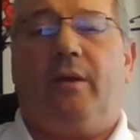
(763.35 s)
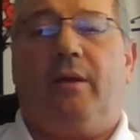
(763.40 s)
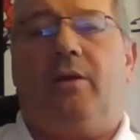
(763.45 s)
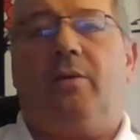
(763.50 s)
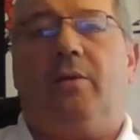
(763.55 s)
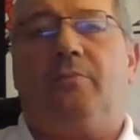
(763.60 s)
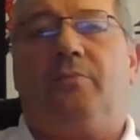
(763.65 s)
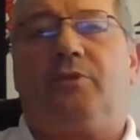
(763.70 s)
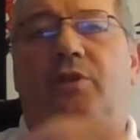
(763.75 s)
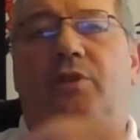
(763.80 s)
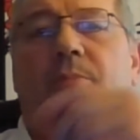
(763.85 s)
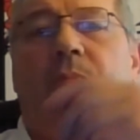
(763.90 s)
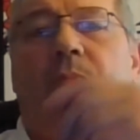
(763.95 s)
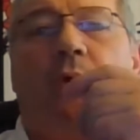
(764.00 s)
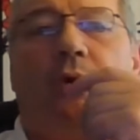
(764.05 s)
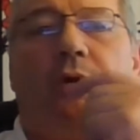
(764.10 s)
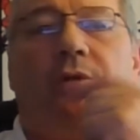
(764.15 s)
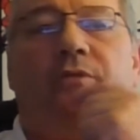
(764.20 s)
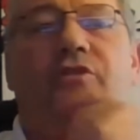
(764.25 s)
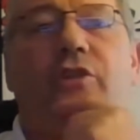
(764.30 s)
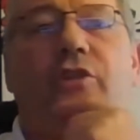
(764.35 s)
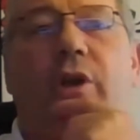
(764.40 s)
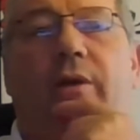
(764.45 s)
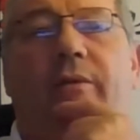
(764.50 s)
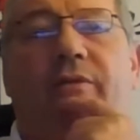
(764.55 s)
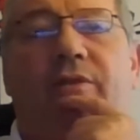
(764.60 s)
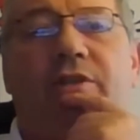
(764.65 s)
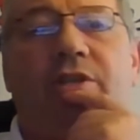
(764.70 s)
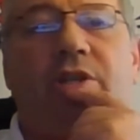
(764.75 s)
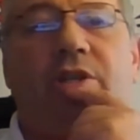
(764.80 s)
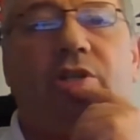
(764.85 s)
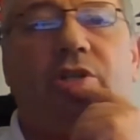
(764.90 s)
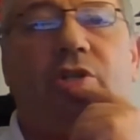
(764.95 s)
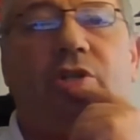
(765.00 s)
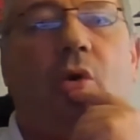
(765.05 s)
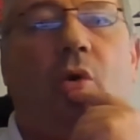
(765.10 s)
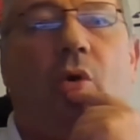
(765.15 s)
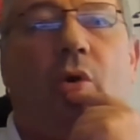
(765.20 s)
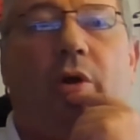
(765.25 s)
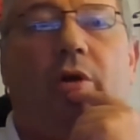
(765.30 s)
of supportive services
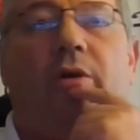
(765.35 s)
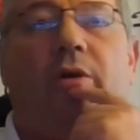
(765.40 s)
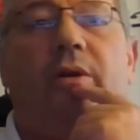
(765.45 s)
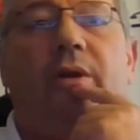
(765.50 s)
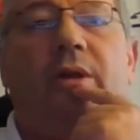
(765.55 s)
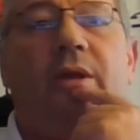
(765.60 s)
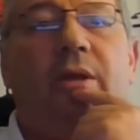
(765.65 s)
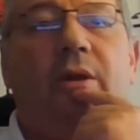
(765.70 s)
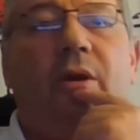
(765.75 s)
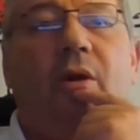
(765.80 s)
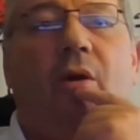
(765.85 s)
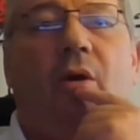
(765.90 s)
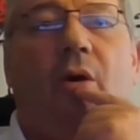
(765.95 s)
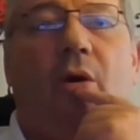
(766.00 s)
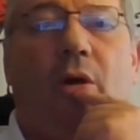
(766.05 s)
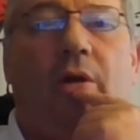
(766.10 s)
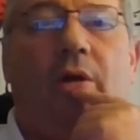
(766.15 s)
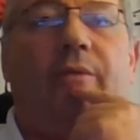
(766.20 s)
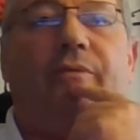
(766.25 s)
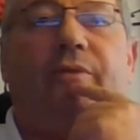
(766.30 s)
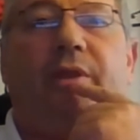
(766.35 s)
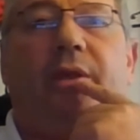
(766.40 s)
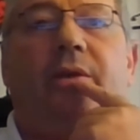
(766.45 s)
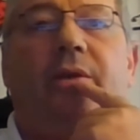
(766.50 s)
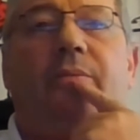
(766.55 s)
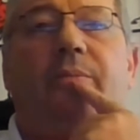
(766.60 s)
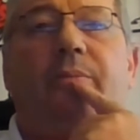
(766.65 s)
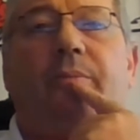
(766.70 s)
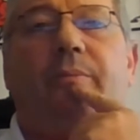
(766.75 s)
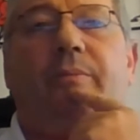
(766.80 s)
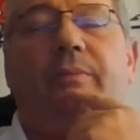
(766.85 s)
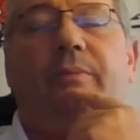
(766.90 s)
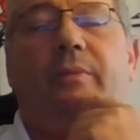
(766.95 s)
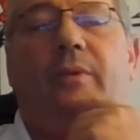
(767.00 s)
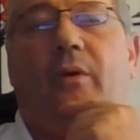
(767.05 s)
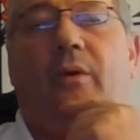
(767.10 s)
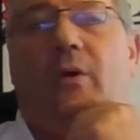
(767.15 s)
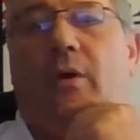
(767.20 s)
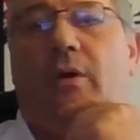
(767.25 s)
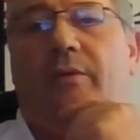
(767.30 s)
or all of
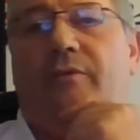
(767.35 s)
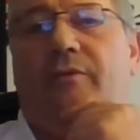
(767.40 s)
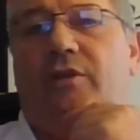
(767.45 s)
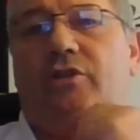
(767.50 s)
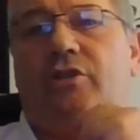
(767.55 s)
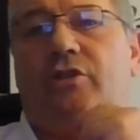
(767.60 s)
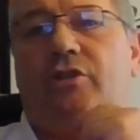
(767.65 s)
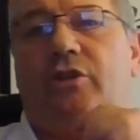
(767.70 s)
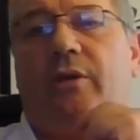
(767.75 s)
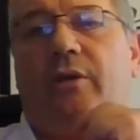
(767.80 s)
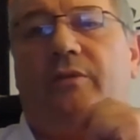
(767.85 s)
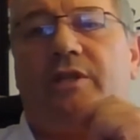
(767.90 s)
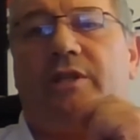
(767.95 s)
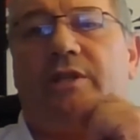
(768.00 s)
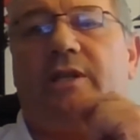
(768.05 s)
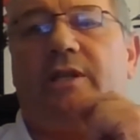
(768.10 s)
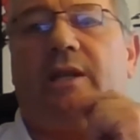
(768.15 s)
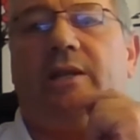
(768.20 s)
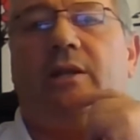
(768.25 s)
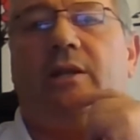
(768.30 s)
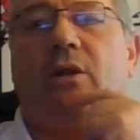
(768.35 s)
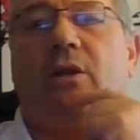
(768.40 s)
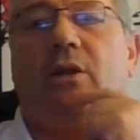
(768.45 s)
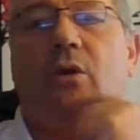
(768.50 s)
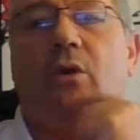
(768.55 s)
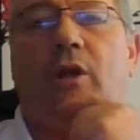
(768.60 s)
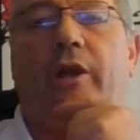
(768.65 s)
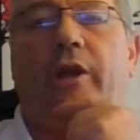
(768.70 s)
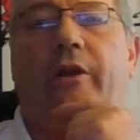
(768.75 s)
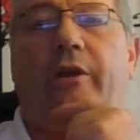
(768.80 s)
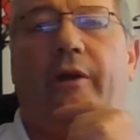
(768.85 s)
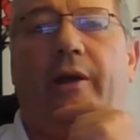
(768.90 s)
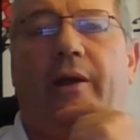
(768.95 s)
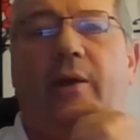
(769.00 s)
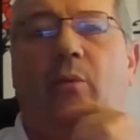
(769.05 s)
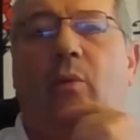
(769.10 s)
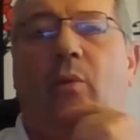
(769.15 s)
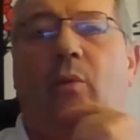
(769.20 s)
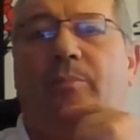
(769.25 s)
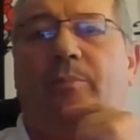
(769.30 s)
the services that the local area
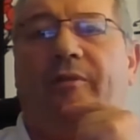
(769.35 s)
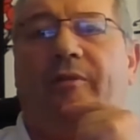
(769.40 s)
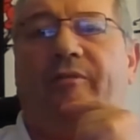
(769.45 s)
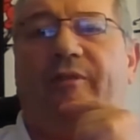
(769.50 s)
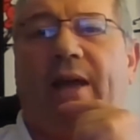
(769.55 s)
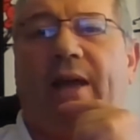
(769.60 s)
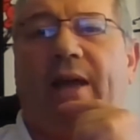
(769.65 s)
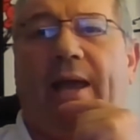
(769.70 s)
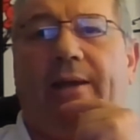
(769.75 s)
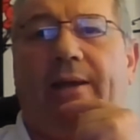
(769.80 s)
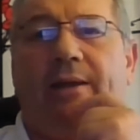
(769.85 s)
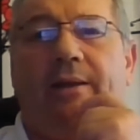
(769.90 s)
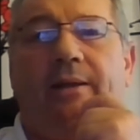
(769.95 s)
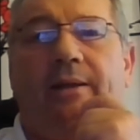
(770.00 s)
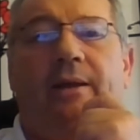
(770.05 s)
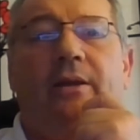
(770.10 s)
will provide.